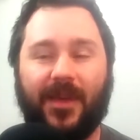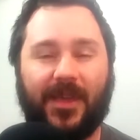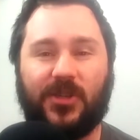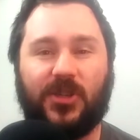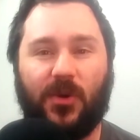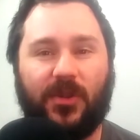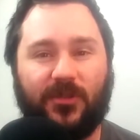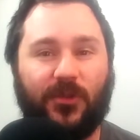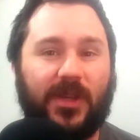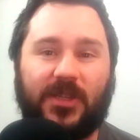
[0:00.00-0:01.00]
It showed a
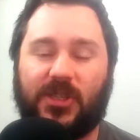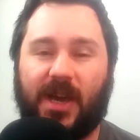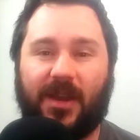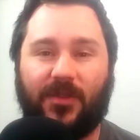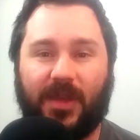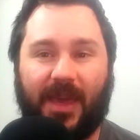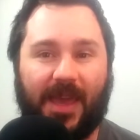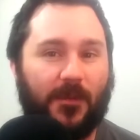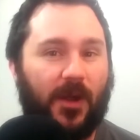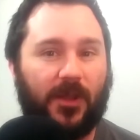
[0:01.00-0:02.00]
screenshot of the
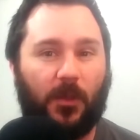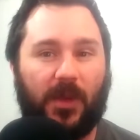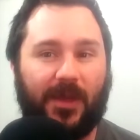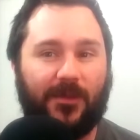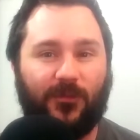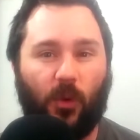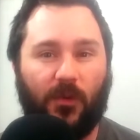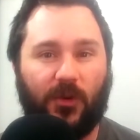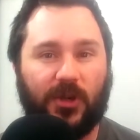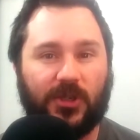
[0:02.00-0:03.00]
game on the PS4
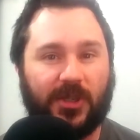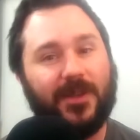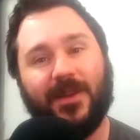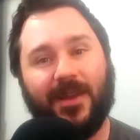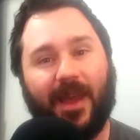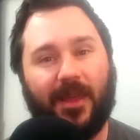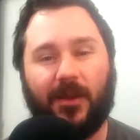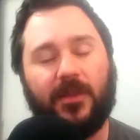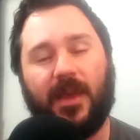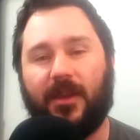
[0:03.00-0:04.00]
version and
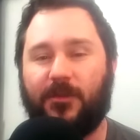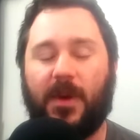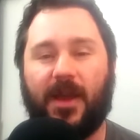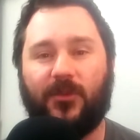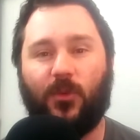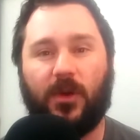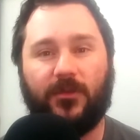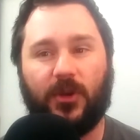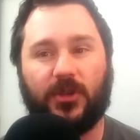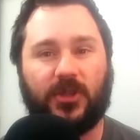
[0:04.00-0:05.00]
on the Xbox One
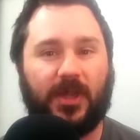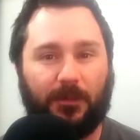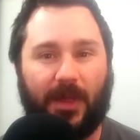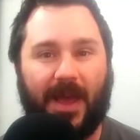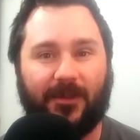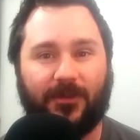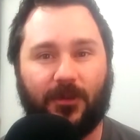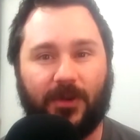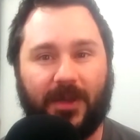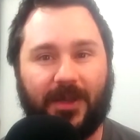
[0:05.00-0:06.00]
version, a black
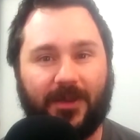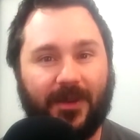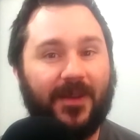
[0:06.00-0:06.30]
screen.